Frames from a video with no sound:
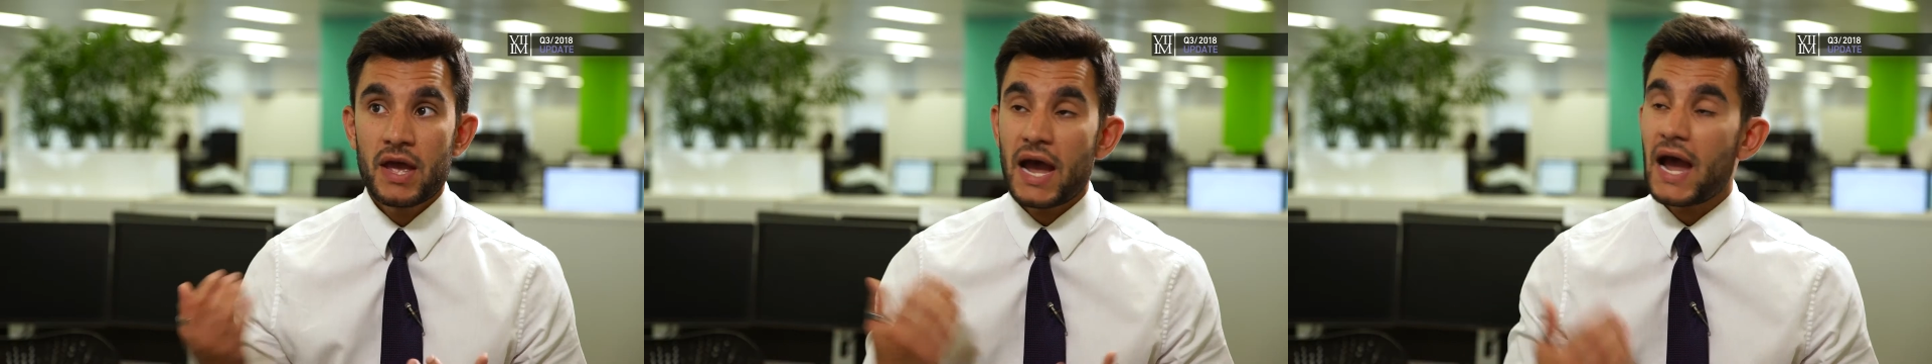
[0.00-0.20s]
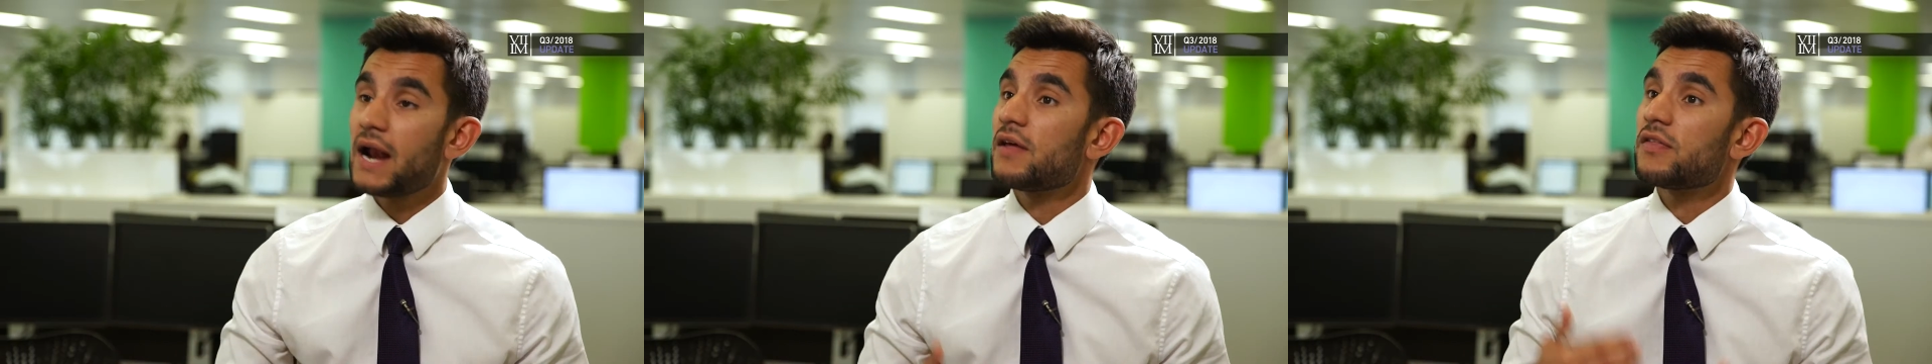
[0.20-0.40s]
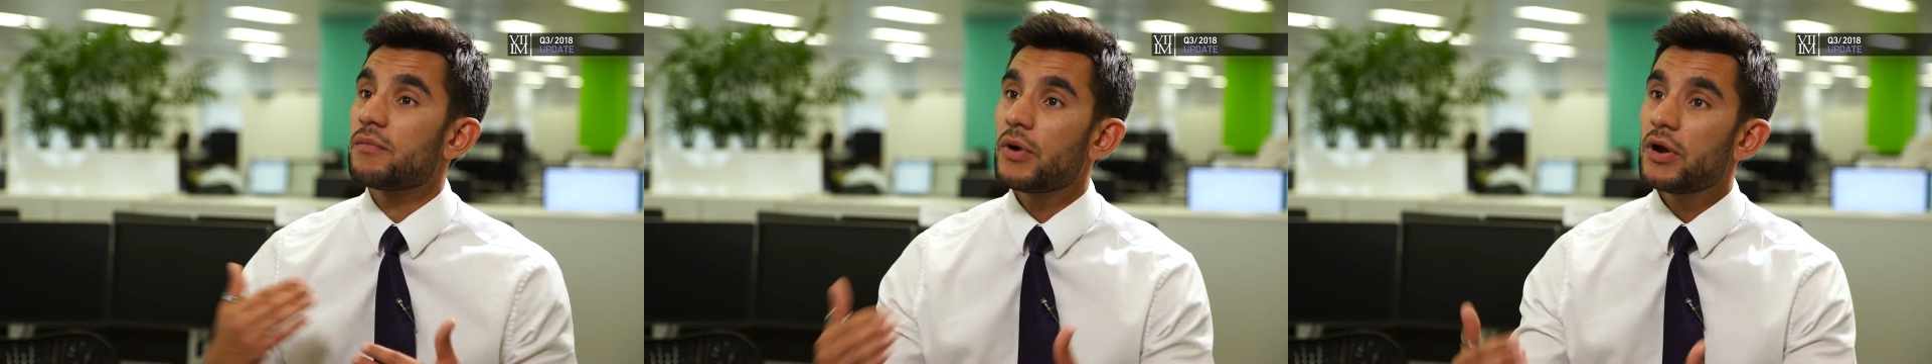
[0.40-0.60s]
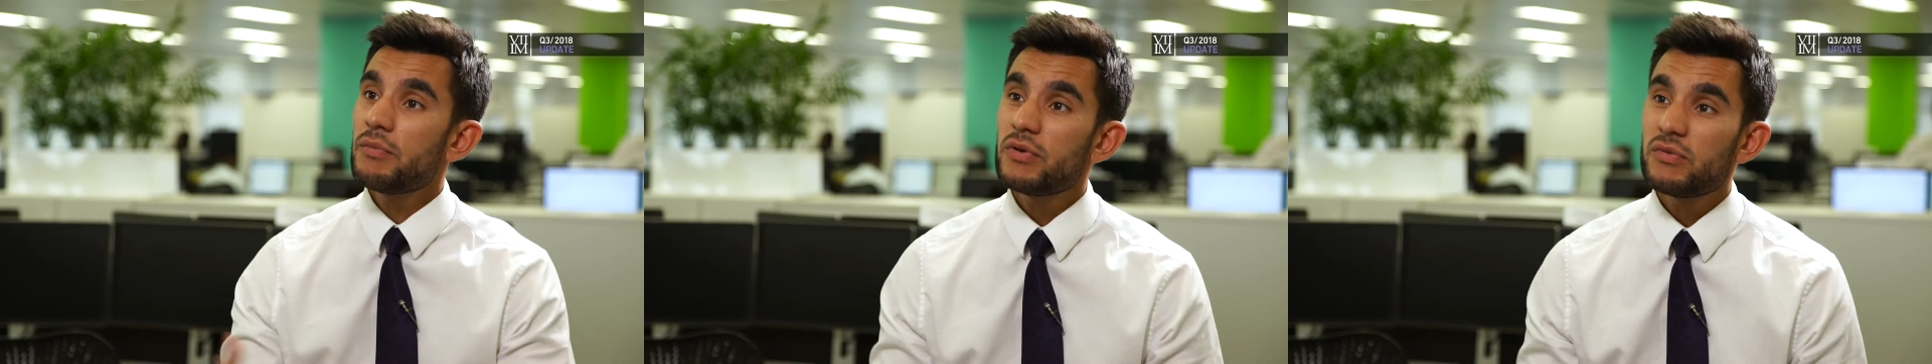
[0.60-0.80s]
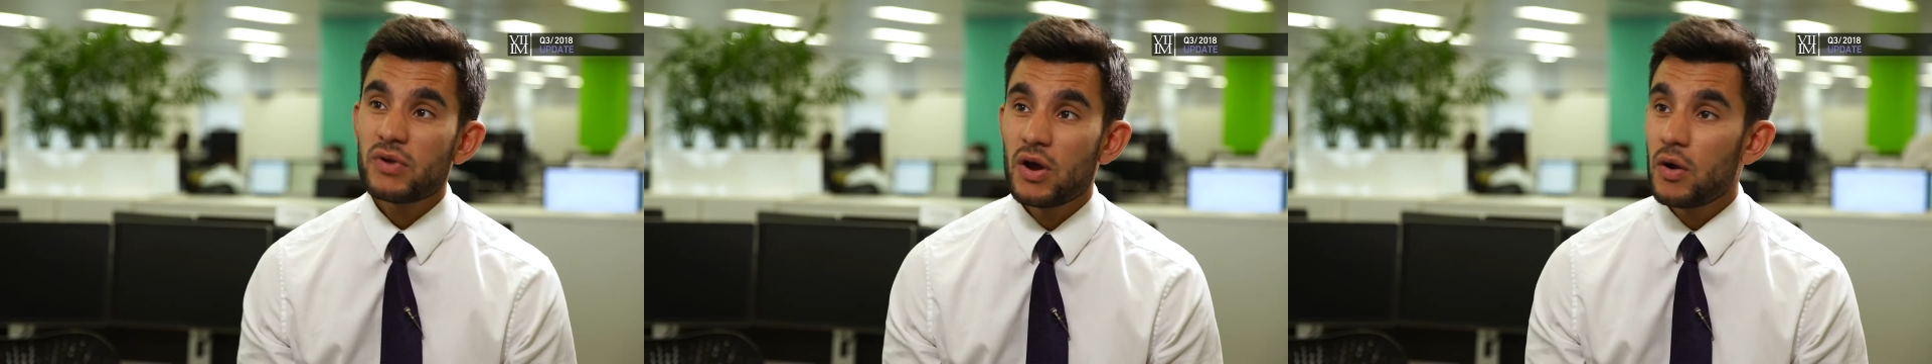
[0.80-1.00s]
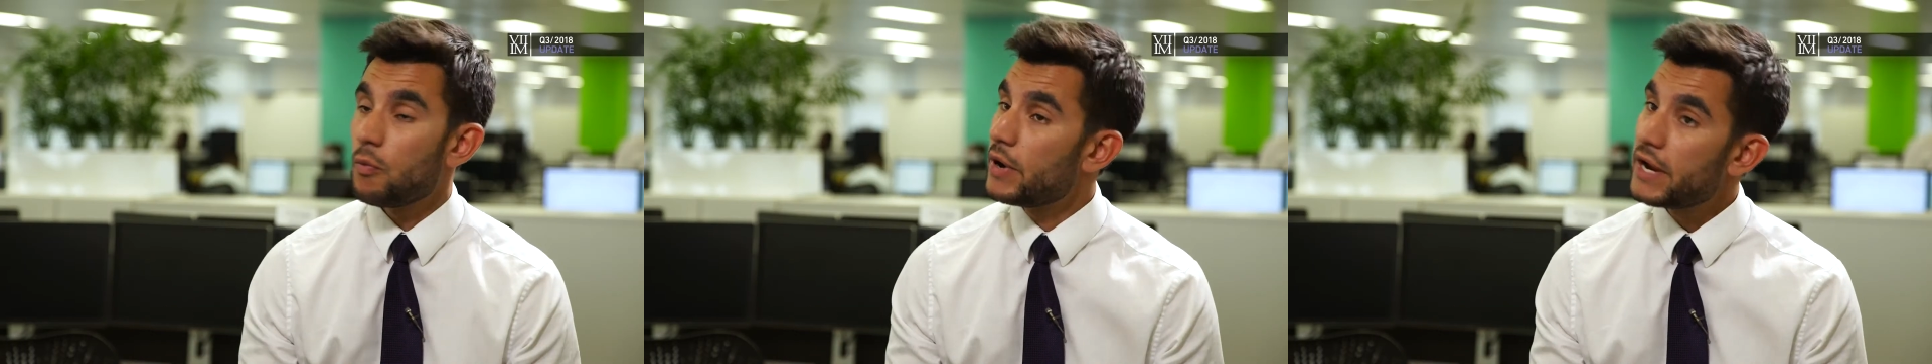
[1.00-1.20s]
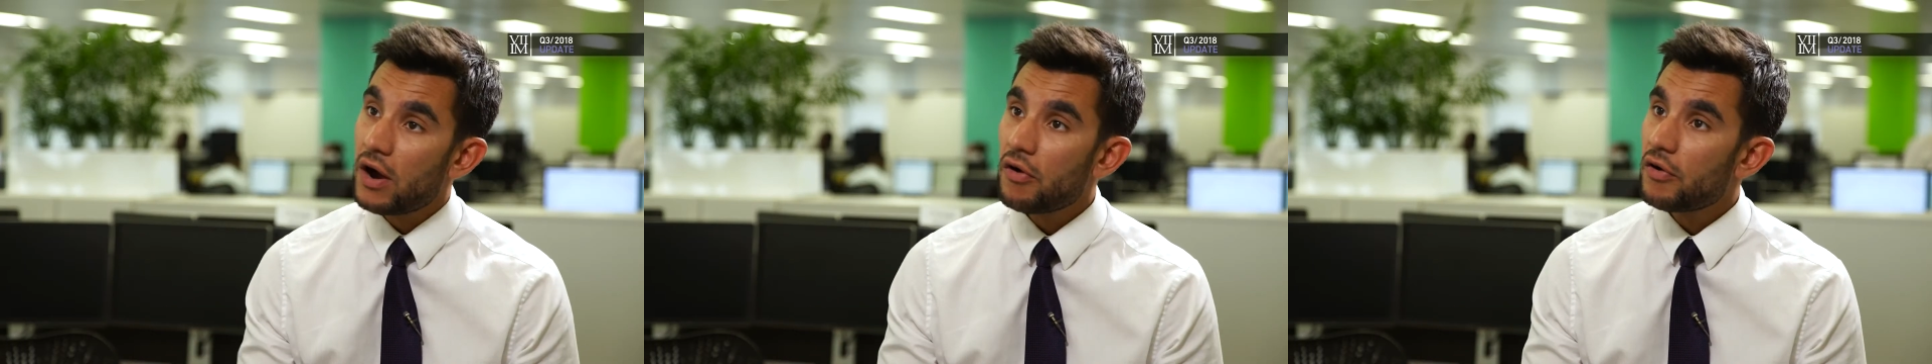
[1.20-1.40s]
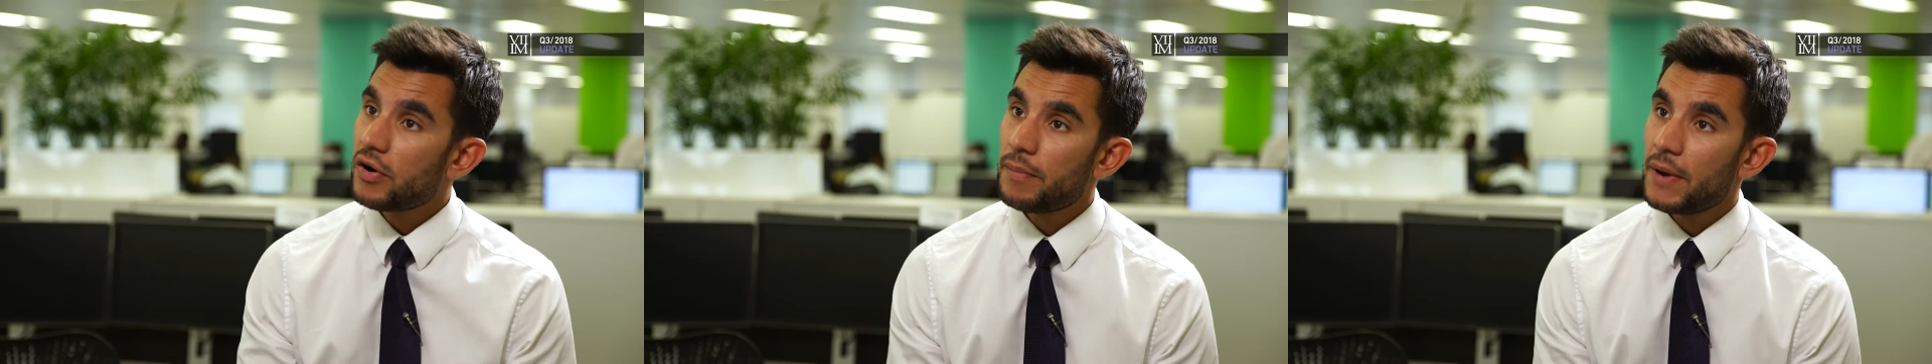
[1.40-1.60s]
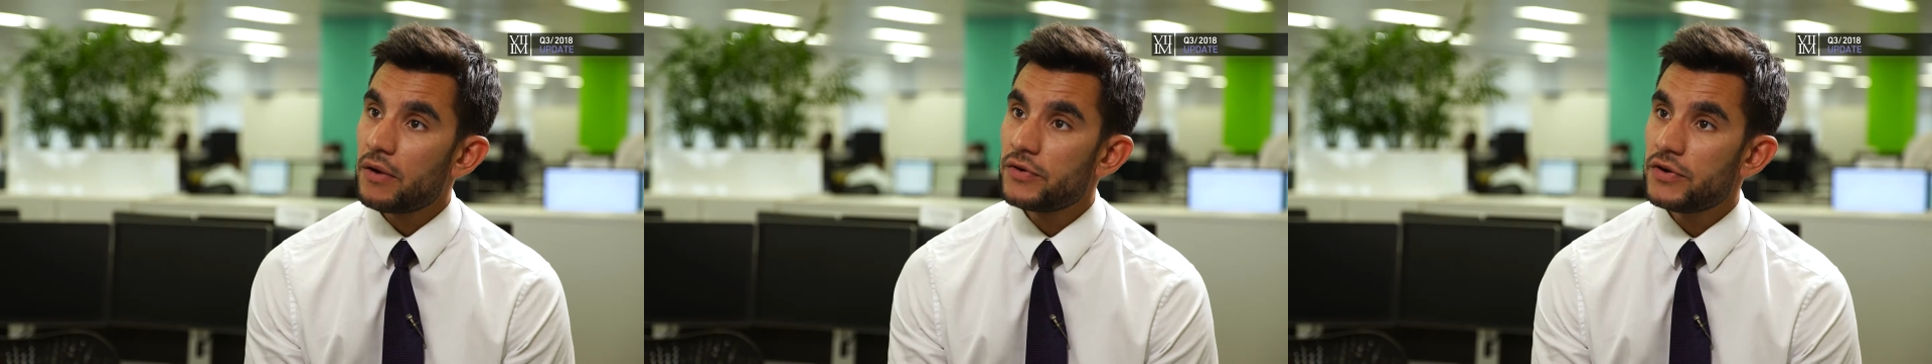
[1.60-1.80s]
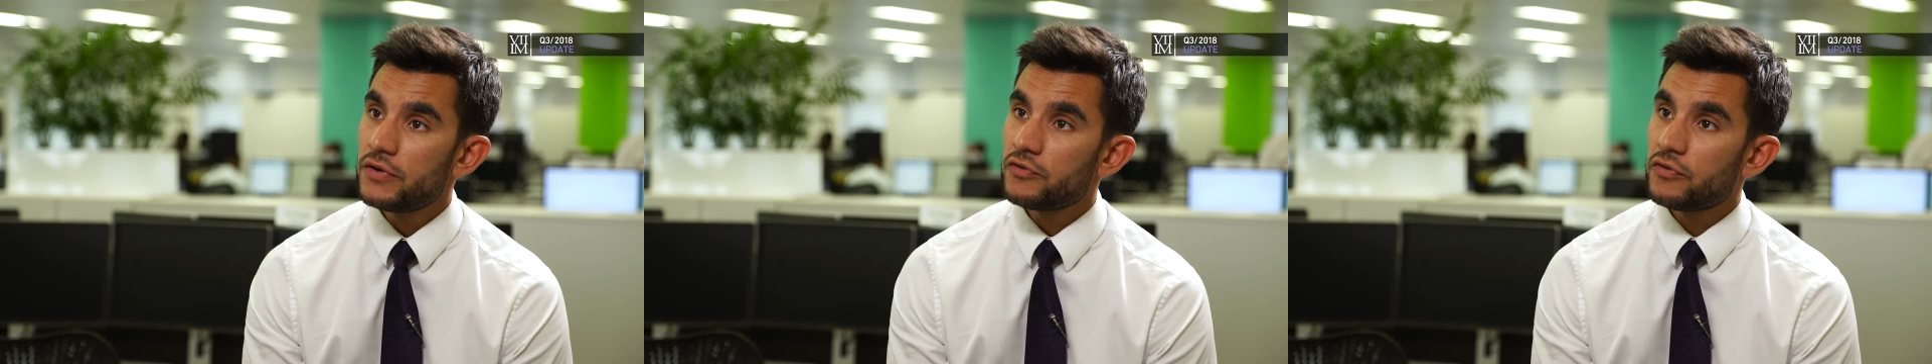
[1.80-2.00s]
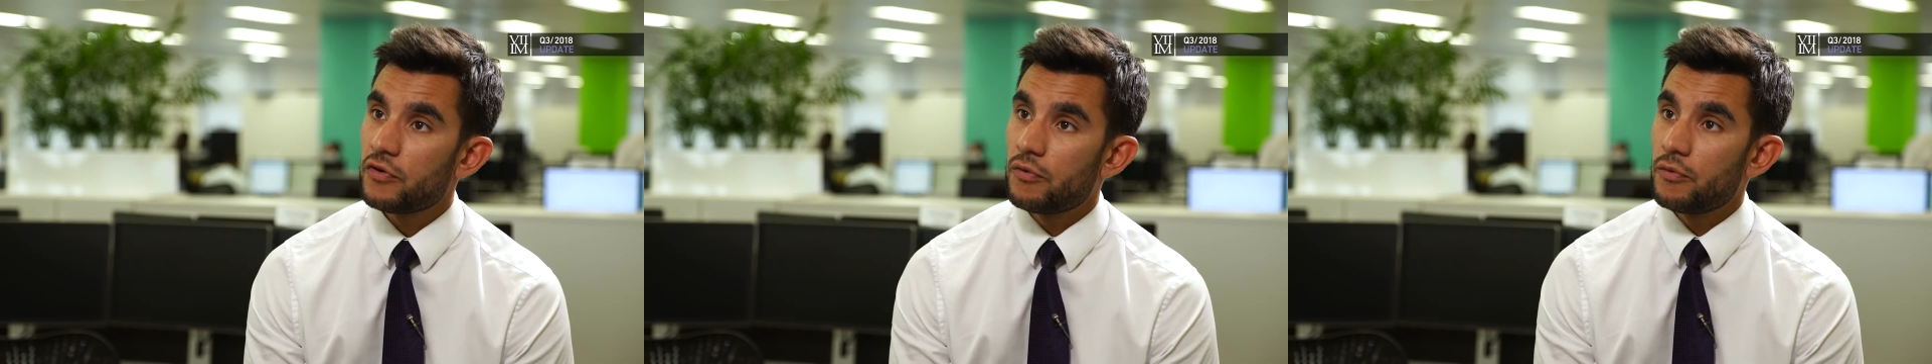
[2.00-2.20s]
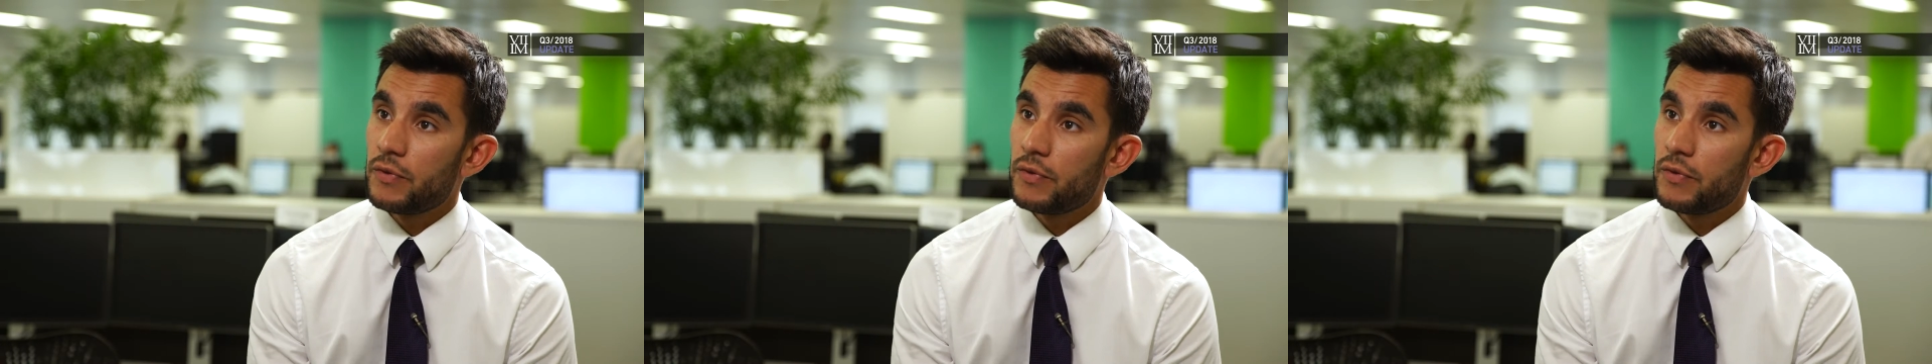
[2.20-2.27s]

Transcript: And at the moment, we are at about neutral.